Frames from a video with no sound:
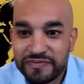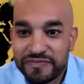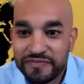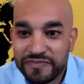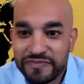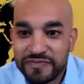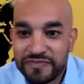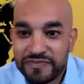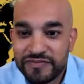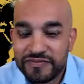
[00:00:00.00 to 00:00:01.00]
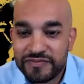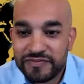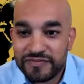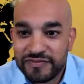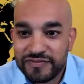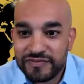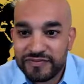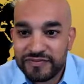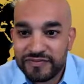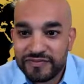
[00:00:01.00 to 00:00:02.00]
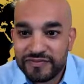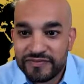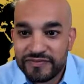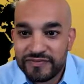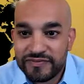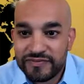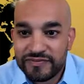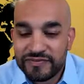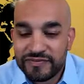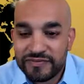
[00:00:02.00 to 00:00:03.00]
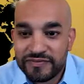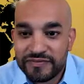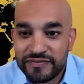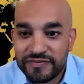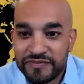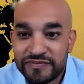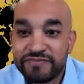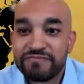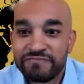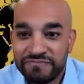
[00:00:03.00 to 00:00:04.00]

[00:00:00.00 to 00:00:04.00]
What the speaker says: [no speech]